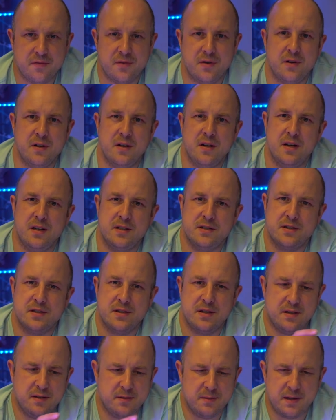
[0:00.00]
for
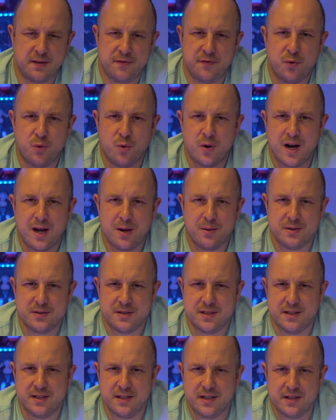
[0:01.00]
like 4
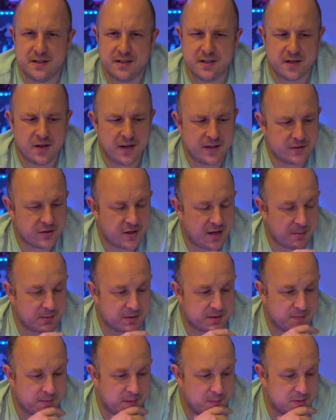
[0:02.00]
hours in the night time or
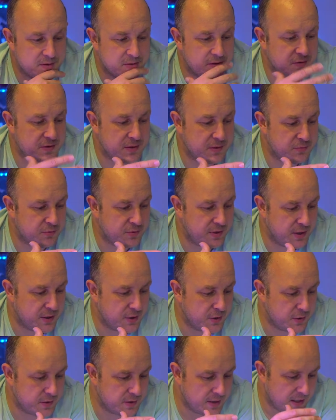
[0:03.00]
something, which obviously is really
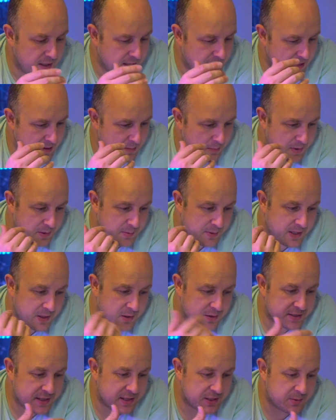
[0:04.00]
good. But when I
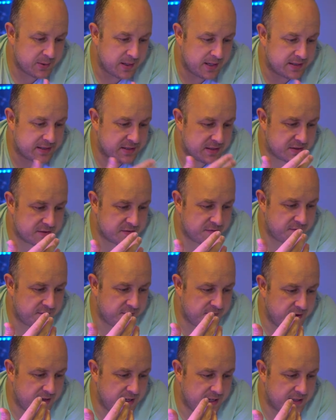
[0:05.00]
looked into it,
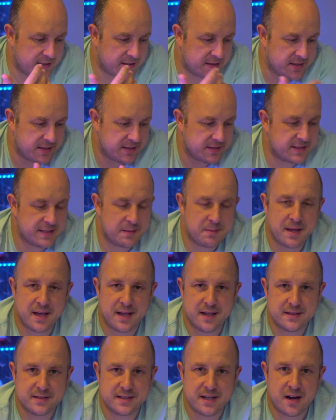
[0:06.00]
it didn't seem
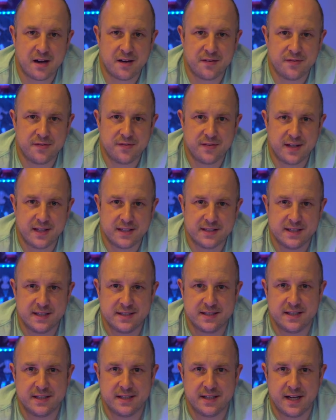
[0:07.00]
that tariff
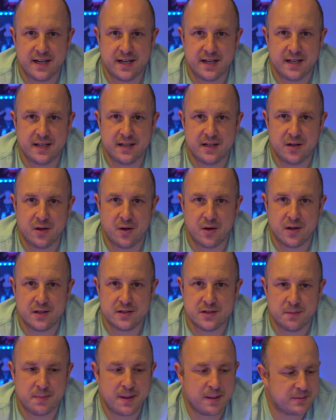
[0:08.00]
existed any longer.
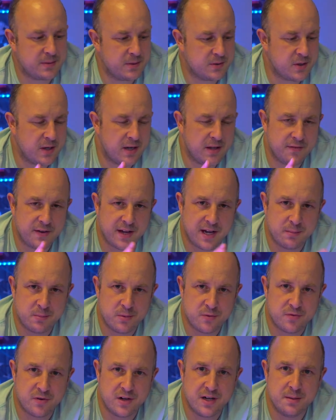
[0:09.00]
So perhaps it was only
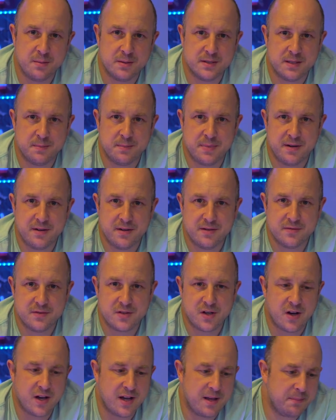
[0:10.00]
available for a limited period of
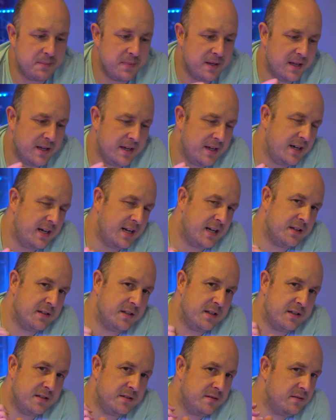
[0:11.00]
time,
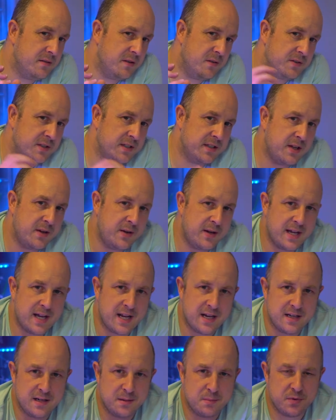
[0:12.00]
and obviously they only
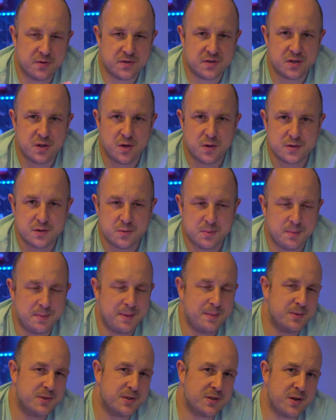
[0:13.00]
had a number of slots, and when
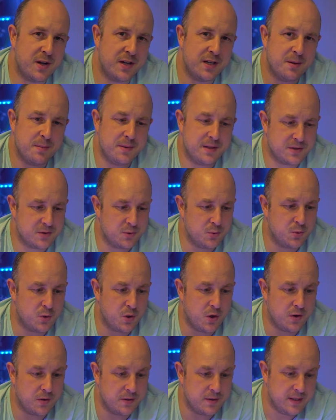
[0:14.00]
people signed up, it's all
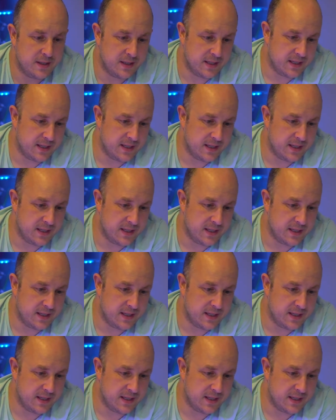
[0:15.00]
gone.